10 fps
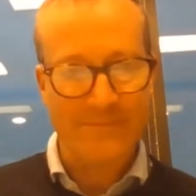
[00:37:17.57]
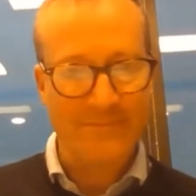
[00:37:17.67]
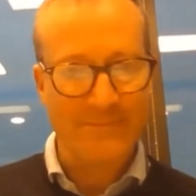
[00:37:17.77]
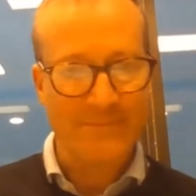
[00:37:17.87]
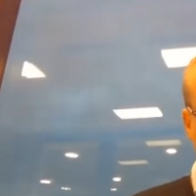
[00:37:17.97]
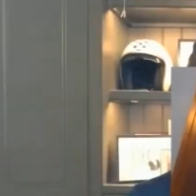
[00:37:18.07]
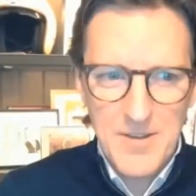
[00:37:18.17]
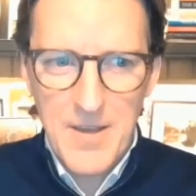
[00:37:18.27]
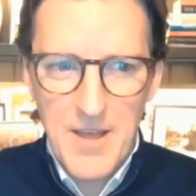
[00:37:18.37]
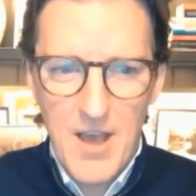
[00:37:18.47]
Very good.
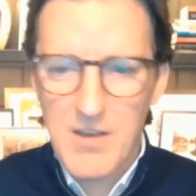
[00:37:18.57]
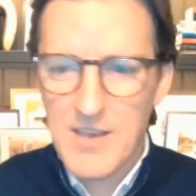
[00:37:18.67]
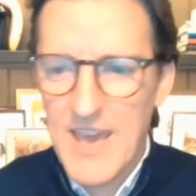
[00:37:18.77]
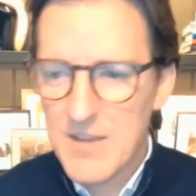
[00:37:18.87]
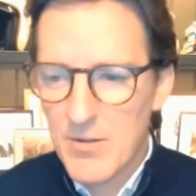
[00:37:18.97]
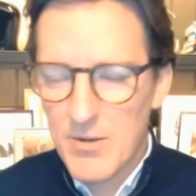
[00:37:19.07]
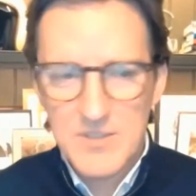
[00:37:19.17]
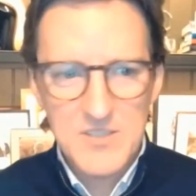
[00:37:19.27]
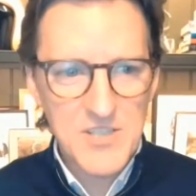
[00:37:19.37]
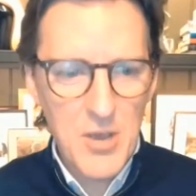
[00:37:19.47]
Okay,
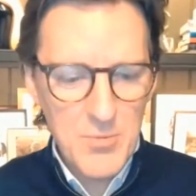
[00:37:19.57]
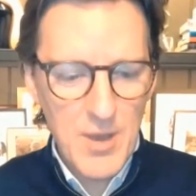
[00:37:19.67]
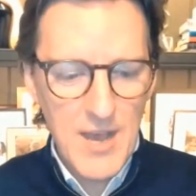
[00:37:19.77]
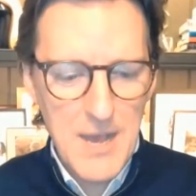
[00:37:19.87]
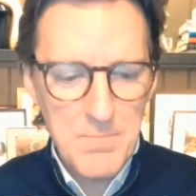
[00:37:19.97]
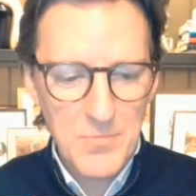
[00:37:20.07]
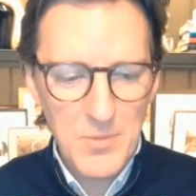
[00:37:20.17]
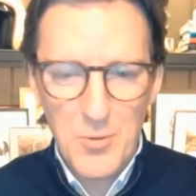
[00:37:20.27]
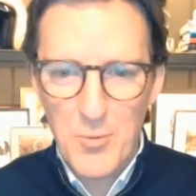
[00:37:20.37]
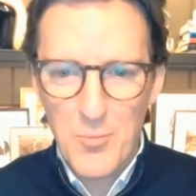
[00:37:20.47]

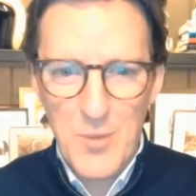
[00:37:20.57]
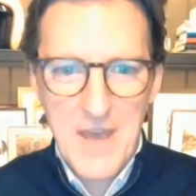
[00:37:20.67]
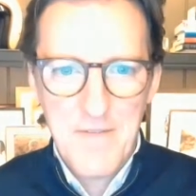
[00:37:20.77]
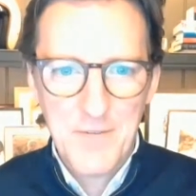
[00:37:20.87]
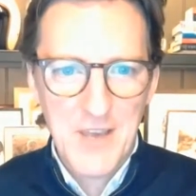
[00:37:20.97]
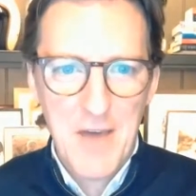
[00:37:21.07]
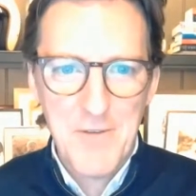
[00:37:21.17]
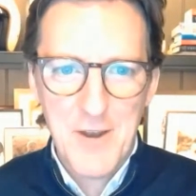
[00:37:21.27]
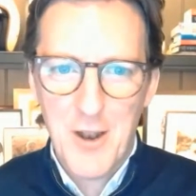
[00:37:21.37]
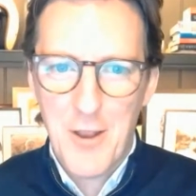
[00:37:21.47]
so we have
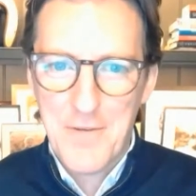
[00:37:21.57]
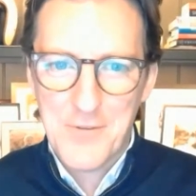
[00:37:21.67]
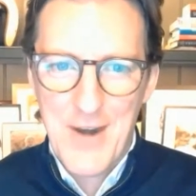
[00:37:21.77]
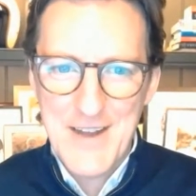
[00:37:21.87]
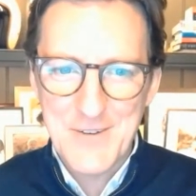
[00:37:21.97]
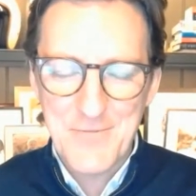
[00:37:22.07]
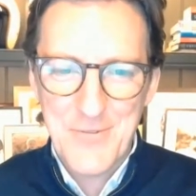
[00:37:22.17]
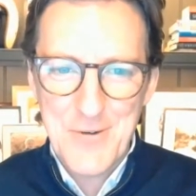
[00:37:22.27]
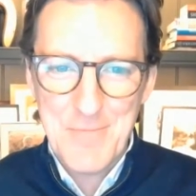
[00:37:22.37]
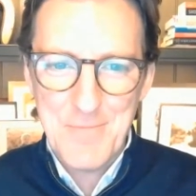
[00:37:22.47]
covered a lot of
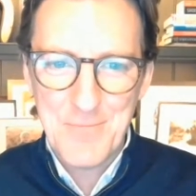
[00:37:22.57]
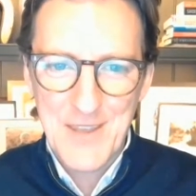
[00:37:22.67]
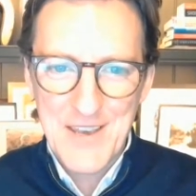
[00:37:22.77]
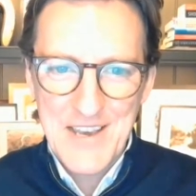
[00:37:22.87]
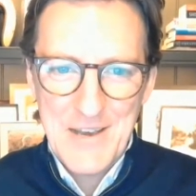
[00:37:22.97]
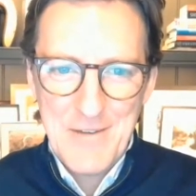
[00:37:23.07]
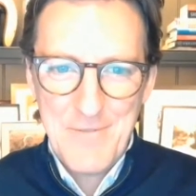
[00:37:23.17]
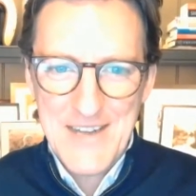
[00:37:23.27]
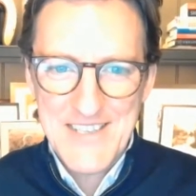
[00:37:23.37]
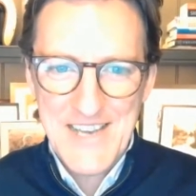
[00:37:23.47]
ground from
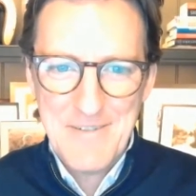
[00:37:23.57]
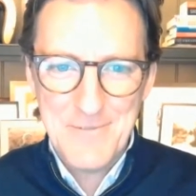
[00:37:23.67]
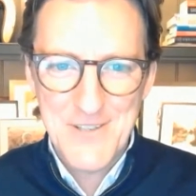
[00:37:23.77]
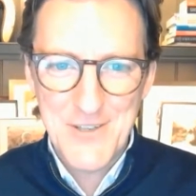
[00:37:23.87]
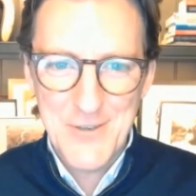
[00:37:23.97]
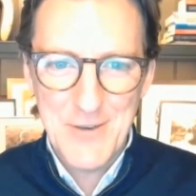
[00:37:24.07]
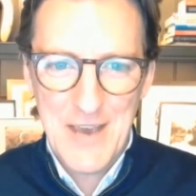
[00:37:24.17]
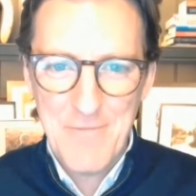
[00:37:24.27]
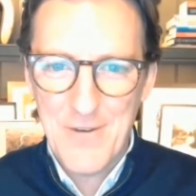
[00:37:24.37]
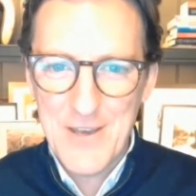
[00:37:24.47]
FATF
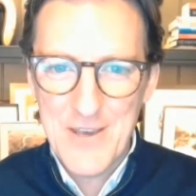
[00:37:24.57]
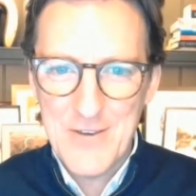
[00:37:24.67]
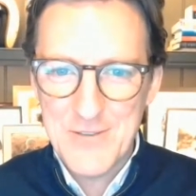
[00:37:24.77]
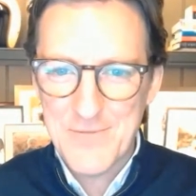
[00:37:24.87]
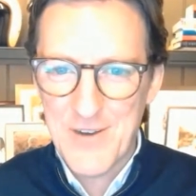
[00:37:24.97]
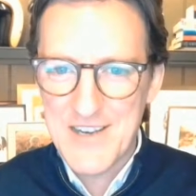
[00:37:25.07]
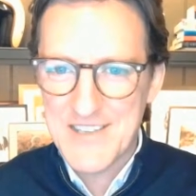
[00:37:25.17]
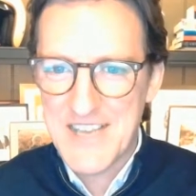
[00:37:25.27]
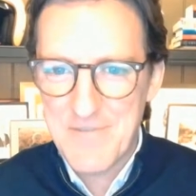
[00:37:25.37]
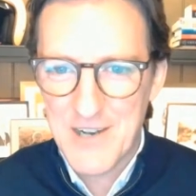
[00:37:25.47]
to FIUs
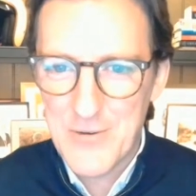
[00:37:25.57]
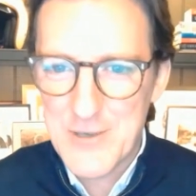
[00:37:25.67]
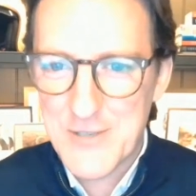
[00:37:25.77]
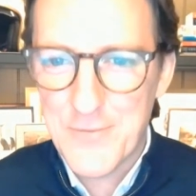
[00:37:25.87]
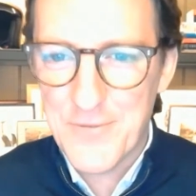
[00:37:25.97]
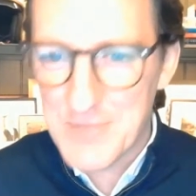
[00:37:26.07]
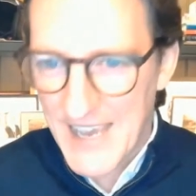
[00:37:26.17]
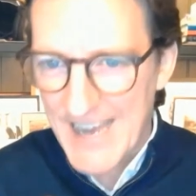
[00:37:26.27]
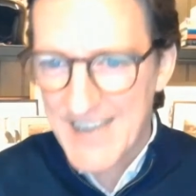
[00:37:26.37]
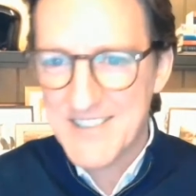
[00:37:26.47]
via David Lewis, or
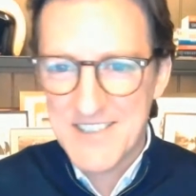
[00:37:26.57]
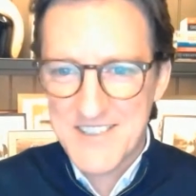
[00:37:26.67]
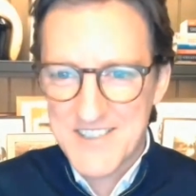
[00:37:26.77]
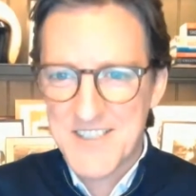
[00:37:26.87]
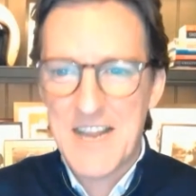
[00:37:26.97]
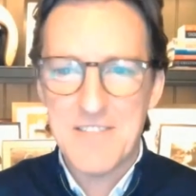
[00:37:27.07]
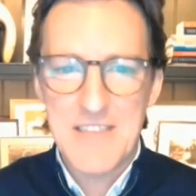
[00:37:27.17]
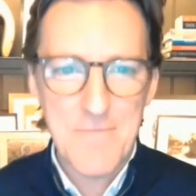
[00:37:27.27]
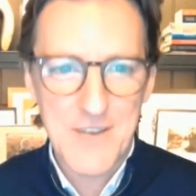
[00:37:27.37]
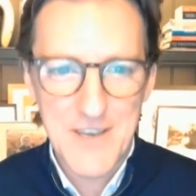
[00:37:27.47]
from Canada to
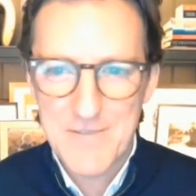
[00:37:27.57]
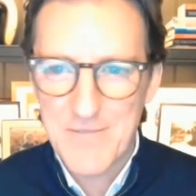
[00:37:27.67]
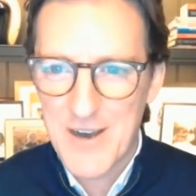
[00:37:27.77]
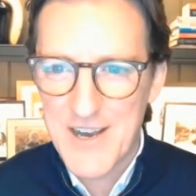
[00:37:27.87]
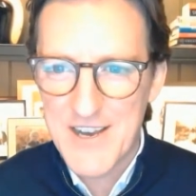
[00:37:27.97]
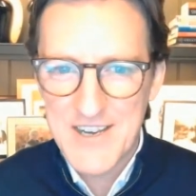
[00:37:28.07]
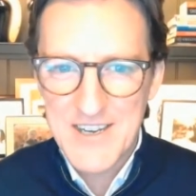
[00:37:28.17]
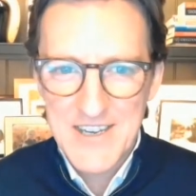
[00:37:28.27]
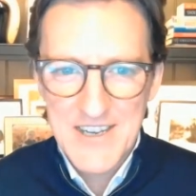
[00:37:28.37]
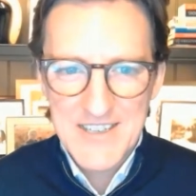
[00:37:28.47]
South Africa via,
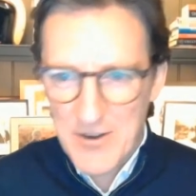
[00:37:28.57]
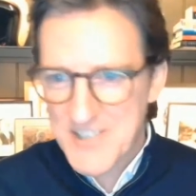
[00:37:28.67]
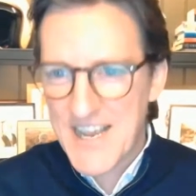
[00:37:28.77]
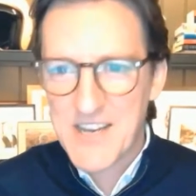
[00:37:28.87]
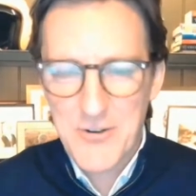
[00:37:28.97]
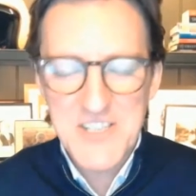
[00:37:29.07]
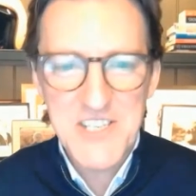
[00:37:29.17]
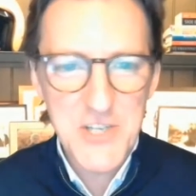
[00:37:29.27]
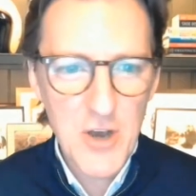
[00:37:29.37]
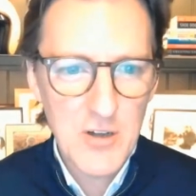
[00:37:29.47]
dare I say it,
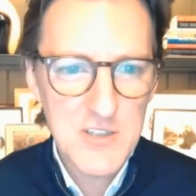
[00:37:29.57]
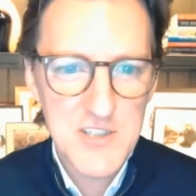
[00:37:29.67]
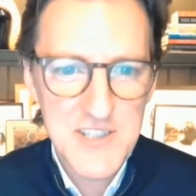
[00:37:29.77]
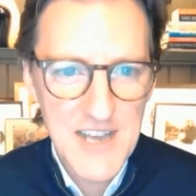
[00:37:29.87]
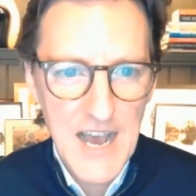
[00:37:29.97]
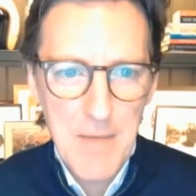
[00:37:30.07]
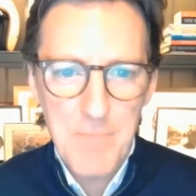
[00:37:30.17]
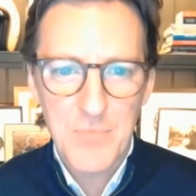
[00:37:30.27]
Chris's yachts.